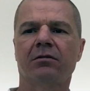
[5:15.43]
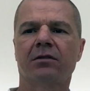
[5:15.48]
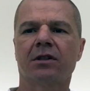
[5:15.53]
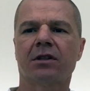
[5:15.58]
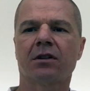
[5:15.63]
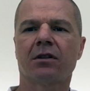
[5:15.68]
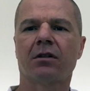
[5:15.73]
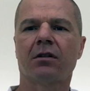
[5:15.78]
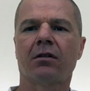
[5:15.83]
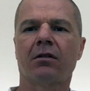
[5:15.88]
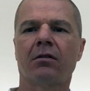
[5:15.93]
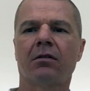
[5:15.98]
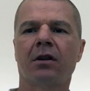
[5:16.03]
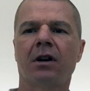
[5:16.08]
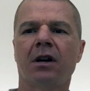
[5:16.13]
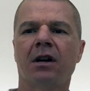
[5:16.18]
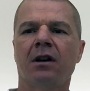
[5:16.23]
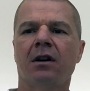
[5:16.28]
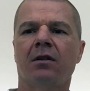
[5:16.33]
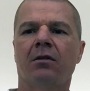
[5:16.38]
So
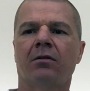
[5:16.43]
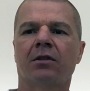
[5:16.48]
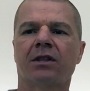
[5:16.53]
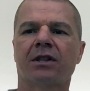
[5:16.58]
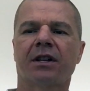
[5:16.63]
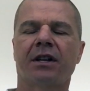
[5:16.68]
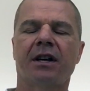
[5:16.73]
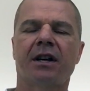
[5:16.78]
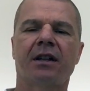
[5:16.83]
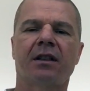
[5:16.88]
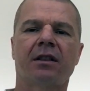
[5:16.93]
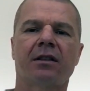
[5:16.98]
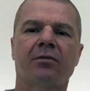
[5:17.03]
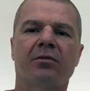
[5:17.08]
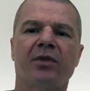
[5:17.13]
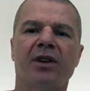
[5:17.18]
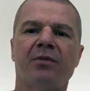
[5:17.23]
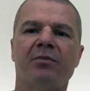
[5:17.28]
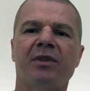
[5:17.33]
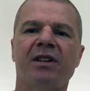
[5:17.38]
once again,
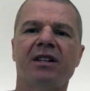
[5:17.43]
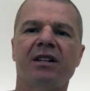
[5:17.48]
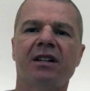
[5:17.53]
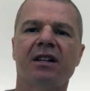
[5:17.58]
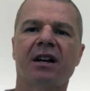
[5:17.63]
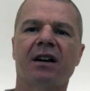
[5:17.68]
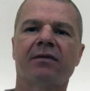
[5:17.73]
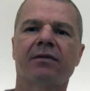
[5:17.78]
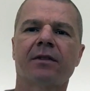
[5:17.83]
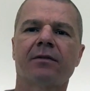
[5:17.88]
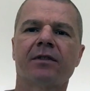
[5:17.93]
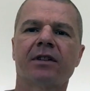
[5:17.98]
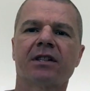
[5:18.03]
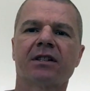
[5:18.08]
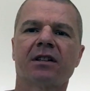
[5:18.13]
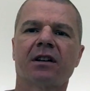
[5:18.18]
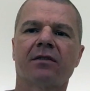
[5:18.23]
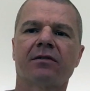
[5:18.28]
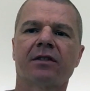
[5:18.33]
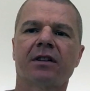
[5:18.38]
there'll be a PDF of the
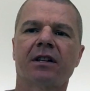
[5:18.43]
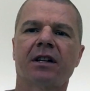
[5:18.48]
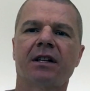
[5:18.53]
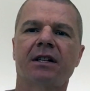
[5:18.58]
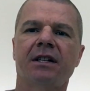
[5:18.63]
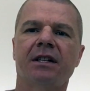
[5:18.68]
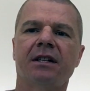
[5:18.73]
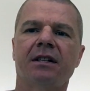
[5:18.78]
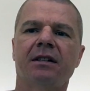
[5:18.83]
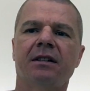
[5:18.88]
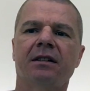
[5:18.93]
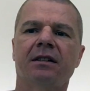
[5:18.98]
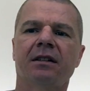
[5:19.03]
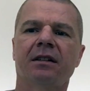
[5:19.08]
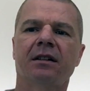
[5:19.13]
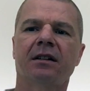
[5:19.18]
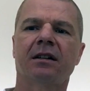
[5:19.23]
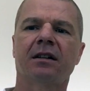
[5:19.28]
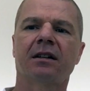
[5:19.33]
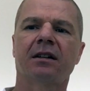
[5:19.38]
stuff that I did,
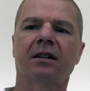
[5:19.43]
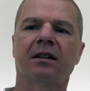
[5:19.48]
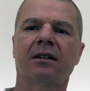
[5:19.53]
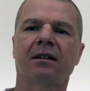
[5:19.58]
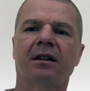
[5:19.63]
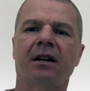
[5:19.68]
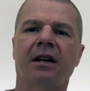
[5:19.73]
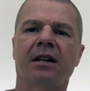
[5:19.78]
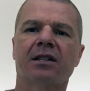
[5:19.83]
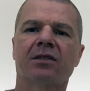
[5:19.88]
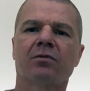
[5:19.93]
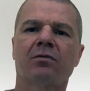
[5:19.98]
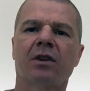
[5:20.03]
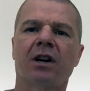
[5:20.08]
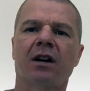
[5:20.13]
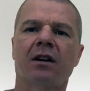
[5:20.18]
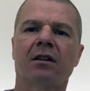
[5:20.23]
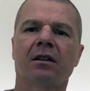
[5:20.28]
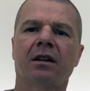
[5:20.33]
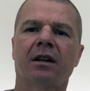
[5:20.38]
as
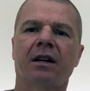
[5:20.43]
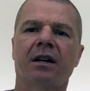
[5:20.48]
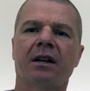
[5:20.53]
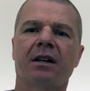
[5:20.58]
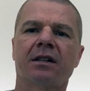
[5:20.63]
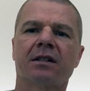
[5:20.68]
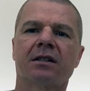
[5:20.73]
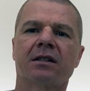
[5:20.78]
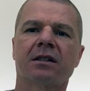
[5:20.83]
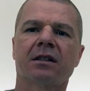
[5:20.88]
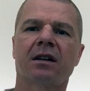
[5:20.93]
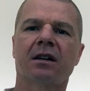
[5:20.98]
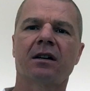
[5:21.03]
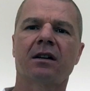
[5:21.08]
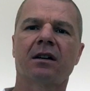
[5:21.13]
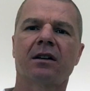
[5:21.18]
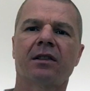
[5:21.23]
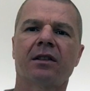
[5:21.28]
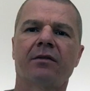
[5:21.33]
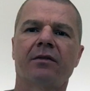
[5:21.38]
well as
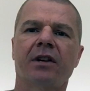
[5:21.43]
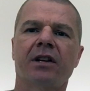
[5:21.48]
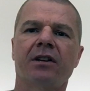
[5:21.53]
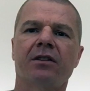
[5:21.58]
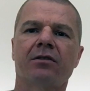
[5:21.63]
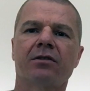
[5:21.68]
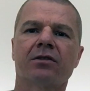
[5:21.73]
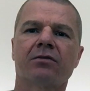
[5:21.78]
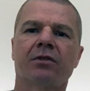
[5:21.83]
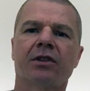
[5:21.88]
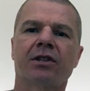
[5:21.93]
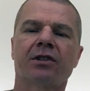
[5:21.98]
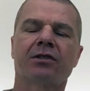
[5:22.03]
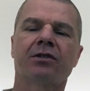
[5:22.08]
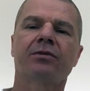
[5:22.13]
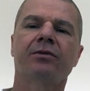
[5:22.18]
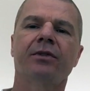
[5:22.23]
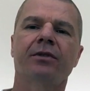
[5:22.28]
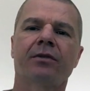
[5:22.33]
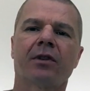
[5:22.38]
the videos which
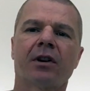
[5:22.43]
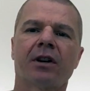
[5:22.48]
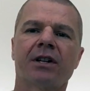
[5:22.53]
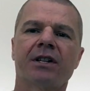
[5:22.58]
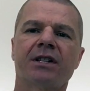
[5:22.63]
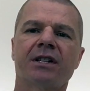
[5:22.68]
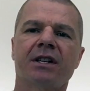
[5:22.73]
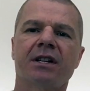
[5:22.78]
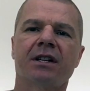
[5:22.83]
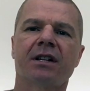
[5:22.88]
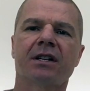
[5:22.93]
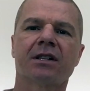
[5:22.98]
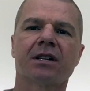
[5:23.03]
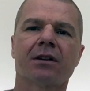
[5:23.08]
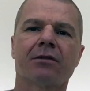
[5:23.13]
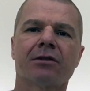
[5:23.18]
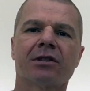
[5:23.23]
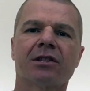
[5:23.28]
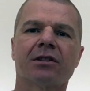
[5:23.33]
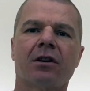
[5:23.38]
you've already seen as
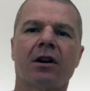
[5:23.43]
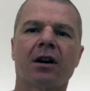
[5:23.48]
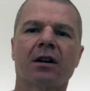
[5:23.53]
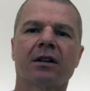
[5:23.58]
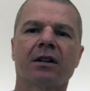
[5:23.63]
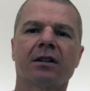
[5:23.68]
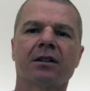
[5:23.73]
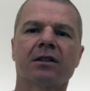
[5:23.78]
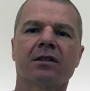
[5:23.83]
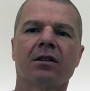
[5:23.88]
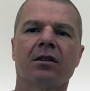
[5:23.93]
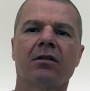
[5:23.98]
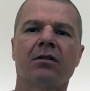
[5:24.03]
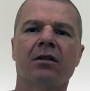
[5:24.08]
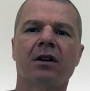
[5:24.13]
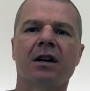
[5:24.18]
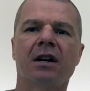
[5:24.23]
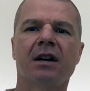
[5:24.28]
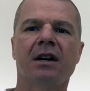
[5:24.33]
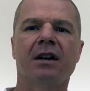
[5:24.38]
I was talking. So
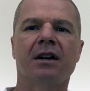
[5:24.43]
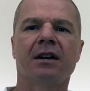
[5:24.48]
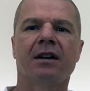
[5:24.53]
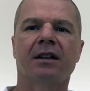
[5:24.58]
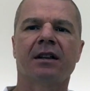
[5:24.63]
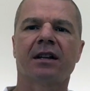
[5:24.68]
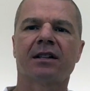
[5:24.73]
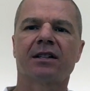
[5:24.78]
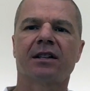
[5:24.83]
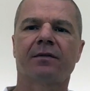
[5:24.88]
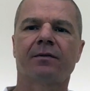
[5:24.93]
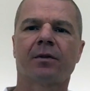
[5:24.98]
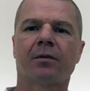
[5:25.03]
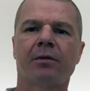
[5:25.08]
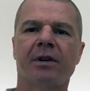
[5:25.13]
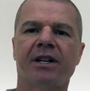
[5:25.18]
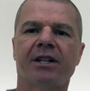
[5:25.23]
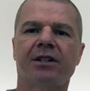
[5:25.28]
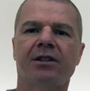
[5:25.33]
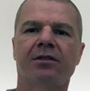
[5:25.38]
that's it for
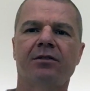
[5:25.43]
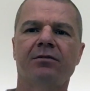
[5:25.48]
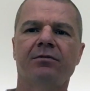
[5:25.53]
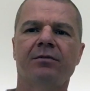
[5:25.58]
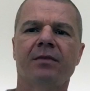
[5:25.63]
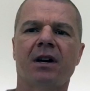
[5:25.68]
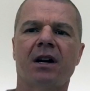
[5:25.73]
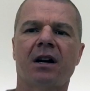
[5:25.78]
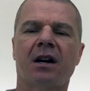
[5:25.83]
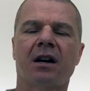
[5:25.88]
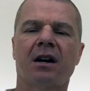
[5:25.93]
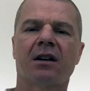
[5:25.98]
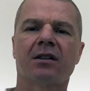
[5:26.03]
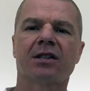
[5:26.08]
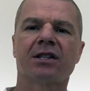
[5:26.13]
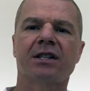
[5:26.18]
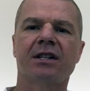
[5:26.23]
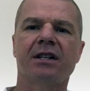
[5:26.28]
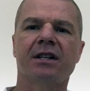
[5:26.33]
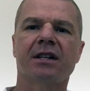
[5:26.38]
week 2. I'll
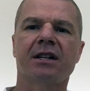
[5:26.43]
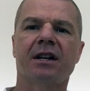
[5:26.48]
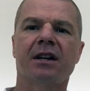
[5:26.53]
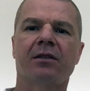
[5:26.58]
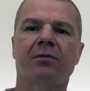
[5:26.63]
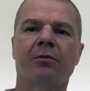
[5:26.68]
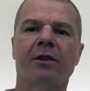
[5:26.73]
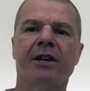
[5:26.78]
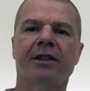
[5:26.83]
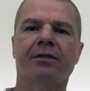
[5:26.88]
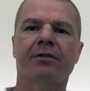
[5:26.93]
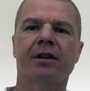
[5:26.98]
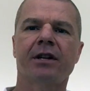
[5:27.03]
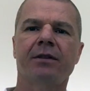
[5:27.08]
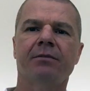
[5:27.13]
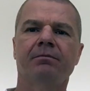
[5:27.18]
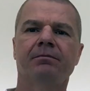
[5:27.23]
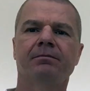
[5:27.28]
see you again in week 3.